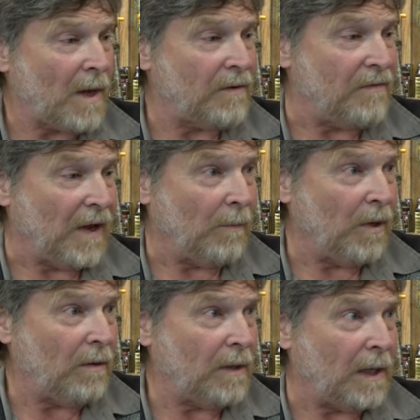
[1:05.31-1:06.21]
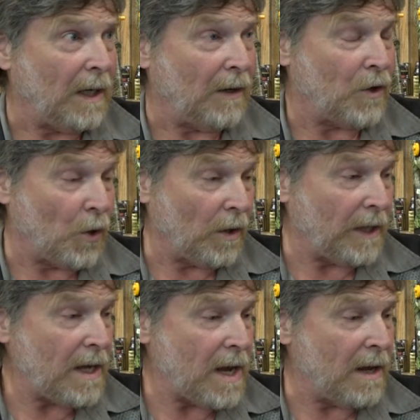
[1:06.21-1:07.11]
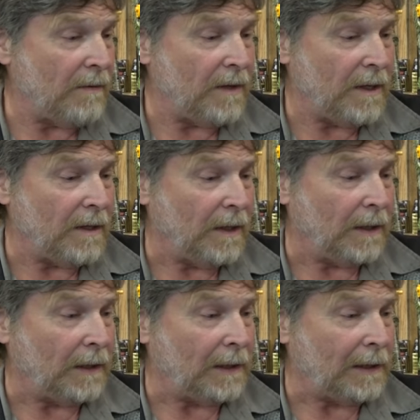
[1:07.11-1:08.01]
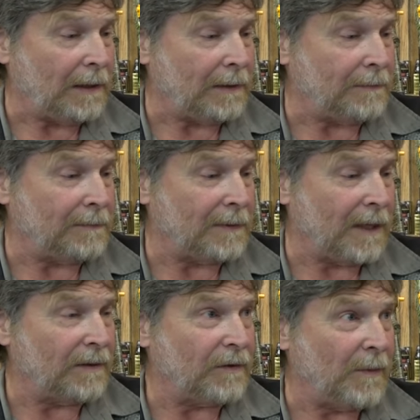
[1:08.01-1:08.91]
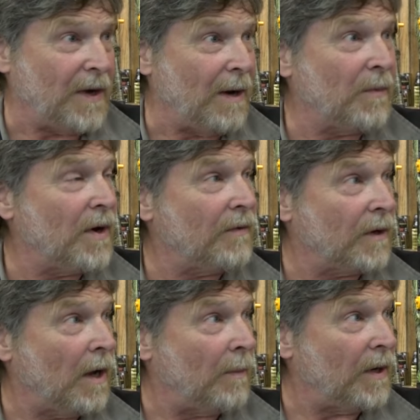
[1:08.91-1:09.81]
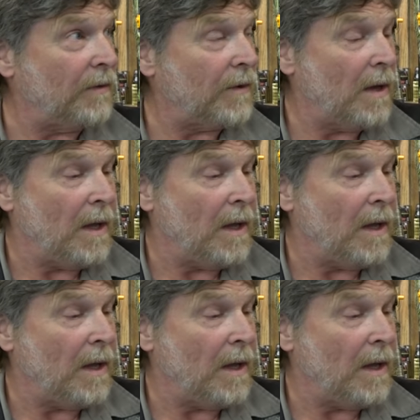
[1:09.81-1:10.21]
It's available currently in the guns from a number of different companies.